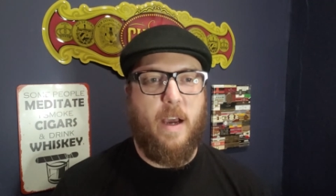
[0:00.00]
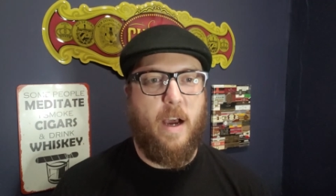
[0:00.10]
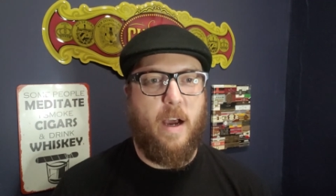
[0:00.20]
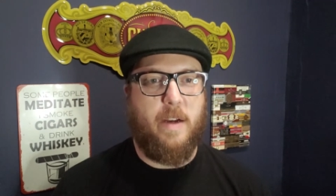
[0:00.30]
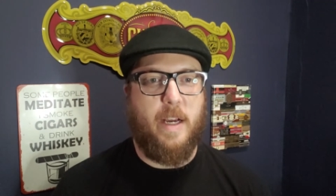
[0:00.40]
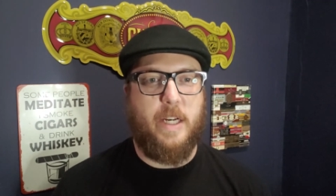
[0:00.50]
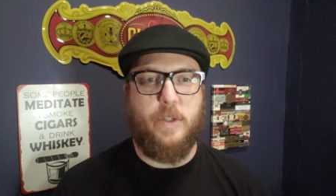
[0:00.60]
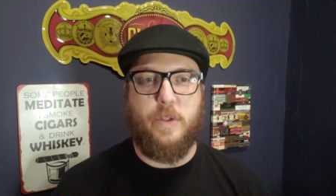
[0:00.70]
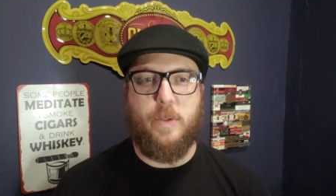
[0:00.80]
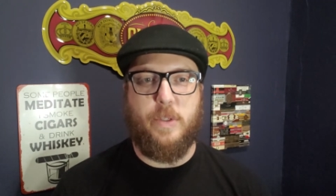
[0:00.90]
I got
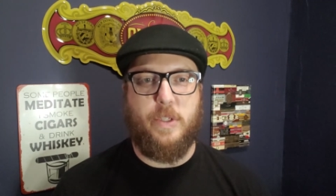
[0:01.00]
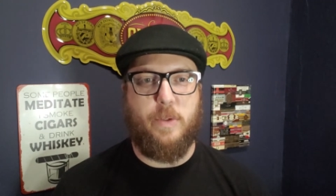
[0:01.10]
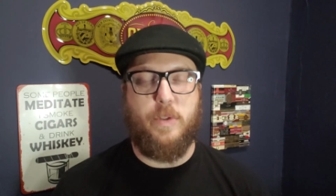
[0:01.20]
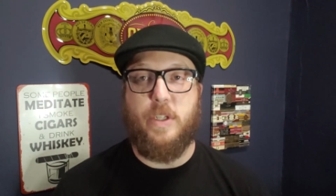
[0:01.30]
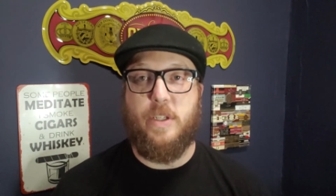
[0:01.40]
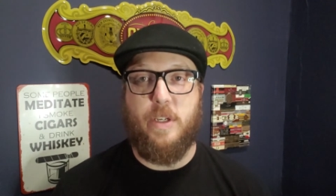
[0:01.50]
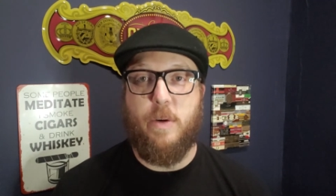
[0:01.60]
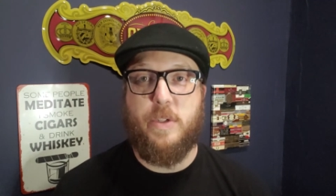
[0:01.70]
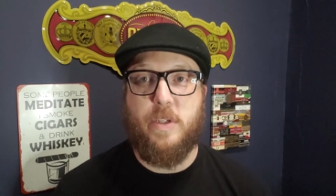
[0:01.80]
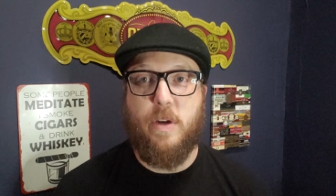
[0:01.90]
introduced to
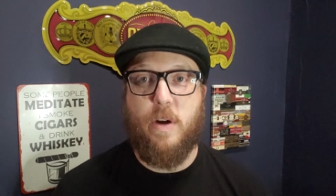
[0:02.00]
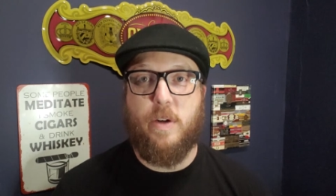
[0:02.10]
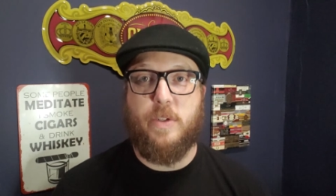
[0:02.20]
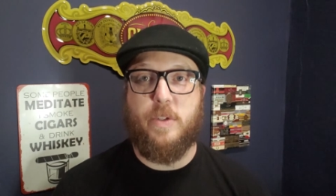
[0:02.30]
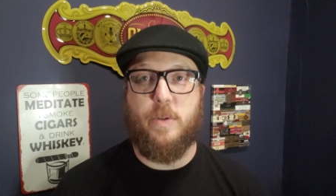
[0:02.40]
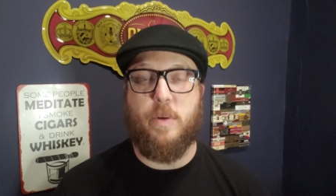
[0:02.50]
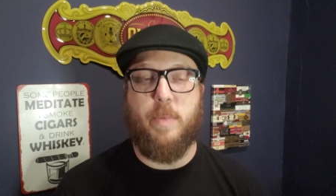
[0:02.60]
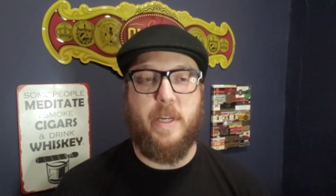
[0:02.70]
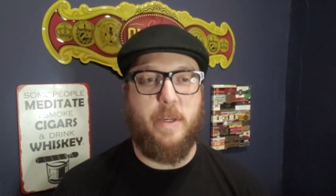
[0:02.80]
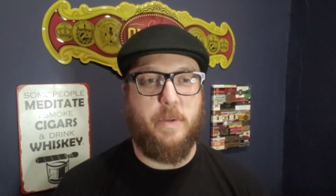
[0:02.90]
GTO cigars through a
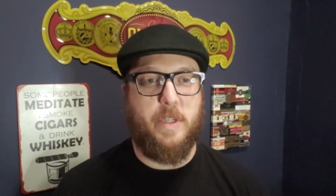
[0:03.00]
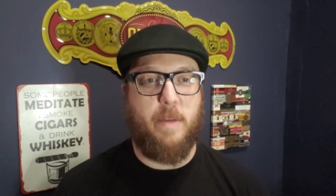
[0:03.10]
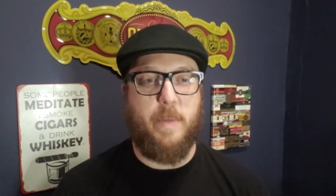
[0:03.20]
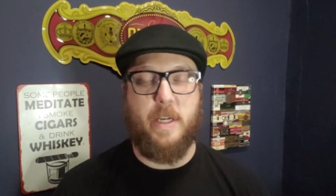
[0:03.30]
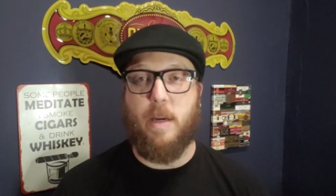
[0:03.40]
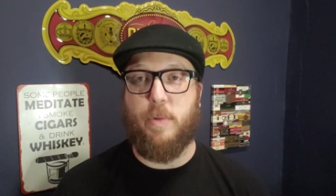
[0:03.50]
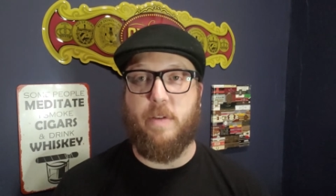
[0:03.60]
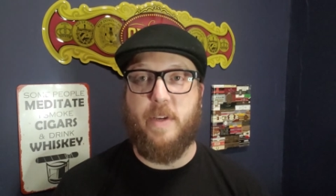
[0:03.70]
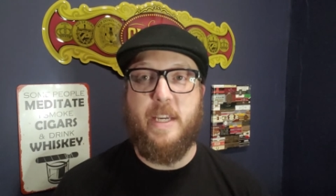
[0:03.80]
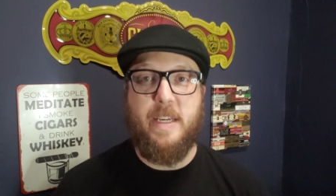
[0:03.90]
buddy who sent me a couple
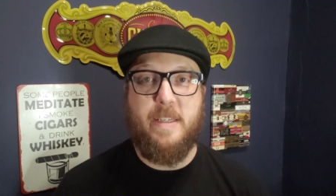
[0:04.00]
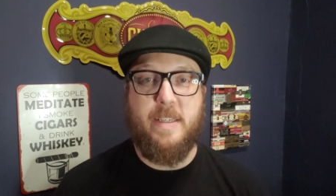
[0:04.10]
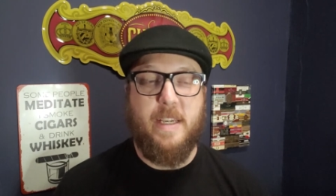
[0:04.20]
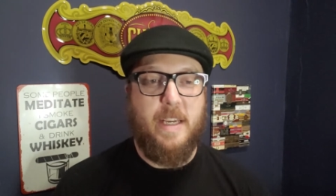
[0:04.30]
of his,